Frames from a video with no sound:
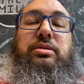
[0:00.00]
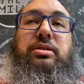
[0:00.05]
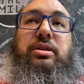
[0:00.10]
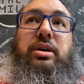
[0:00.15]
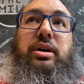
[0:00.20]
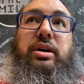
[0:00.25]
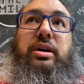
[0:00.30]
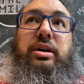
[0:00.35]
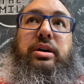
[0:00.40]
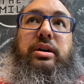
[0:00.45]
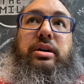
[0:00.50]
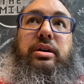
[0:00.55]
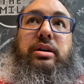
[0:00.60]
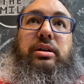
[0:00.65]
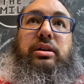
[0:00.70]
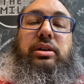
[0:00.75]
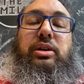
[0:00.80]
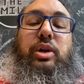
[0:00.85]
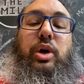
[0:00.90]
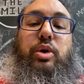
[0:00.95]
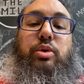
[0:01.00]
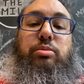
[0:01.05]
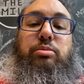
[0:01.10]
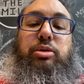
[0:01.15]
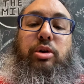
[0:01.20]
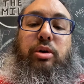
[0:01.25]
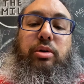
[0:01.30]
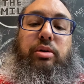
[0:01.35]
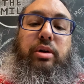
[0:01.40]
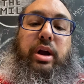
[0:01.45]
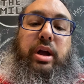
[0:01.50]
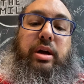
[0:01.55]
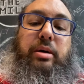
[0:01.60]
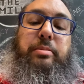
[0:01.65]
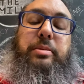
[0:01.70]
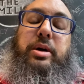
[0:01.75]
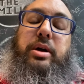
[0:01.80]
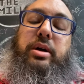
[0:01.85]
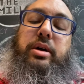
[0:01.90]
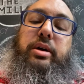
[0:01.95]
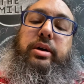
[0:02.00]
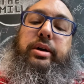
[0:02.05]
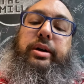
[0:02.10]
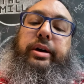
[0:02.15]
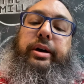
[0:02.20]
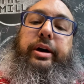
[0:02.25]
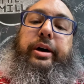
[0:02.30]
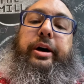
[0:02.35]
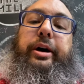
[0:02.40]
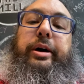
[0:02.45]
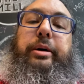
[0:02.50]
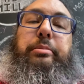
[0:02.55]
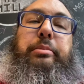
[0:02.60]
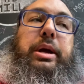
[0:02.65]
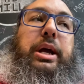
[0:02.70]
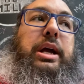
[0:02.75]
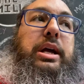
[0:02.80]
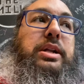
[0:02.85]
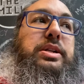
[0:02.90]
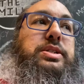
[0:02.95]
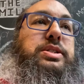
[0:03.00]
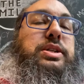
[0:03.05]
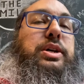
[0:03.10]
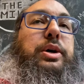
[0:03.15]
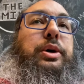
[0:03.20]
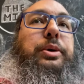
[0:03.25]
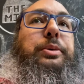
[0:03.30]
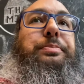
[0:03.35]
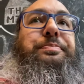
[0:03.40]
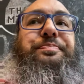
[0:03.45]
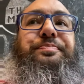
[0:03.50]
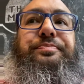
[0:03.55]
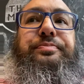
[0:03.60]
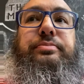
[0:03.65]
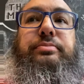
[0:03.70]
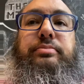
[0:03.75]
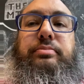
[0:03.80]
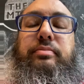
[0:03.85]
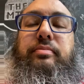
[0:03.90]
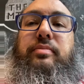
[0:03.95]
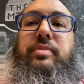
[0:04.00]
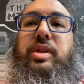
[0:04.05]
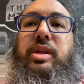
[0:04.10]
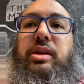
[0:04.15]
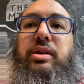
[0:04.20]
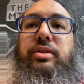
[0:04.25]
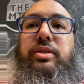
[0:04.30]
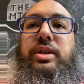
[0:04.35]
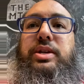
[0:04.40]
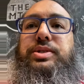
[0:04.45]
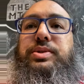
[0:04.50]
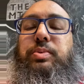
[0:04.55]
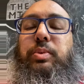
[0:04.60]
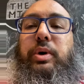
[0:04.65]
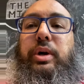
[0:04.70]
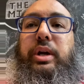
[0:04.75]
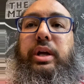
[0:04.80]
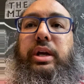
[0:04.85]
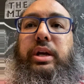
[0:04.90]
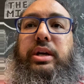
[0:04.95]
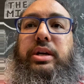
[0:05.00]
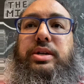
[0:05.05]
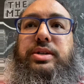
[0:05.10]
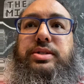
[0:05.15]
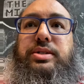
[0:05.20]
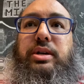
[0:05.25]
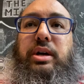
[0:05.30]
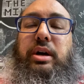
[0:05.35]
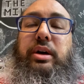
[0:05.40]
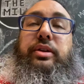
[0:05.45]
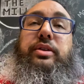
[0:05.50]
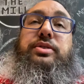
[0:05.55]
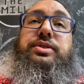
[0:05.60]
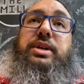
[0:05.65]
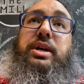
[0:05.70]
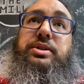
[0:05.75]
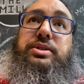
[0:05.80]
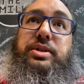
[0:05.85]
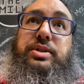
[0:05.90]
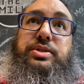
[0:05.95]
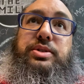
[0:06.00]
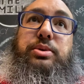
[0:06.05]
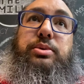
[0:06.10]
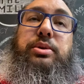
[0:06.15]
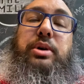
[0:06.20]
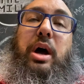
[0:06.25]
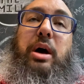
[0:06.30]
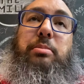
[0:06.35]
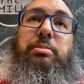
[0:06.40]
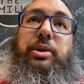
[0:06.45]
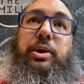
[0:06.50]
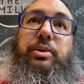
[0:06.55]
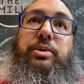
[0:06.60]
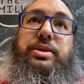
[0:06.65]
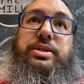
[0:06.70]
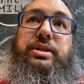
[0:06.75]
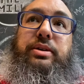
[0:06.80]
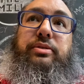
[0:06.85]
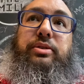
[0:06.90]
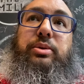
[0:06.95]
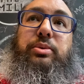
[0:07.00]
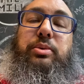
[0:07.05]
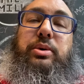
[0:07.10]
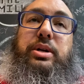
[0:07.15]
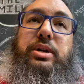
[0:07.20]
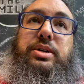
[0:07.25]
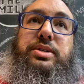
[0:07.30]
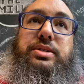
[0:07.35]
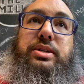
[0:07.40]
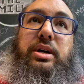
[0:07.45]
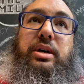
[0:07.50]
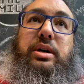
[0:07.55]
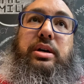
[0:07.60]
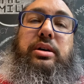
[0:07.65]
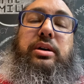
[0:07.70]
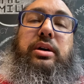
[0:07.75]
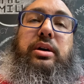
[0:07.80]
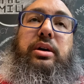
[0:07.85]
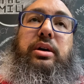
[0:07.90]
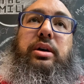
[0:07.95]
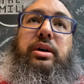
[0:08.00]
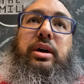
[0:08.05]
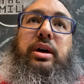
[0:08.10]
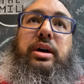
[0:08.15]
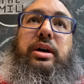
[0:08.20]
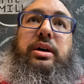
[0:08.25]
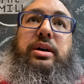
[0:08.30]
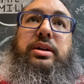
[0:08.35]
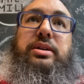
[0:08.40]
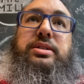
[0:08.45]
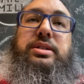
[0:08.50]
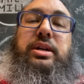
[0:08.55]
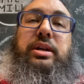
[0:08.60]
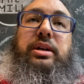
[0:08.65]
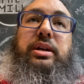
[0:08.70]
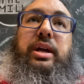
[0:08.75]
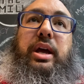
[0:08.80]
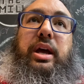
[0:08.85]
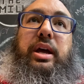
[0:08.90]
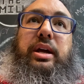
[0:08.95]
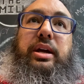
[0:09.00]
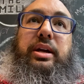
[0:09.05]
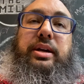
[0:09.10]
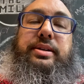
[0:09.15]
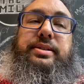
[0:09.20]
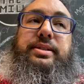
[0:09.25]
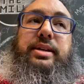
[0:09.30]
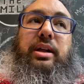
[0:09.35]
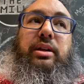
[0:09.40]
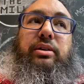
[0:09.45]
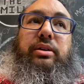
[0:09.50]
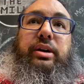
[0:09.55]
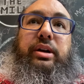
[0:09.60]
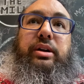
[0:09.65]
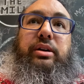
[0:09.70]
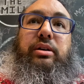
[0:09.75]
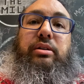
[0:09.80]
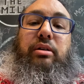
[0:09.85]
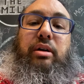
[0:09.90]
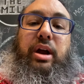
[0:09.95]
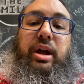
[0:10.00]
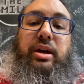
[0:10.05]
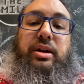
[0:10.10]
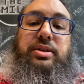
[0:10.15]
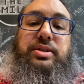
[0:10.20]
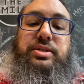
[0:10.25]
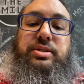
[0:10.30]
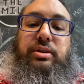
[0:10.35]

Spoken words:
Loan Program. And so this one is, there's actually two components of it. One is a 10K accelerator grant.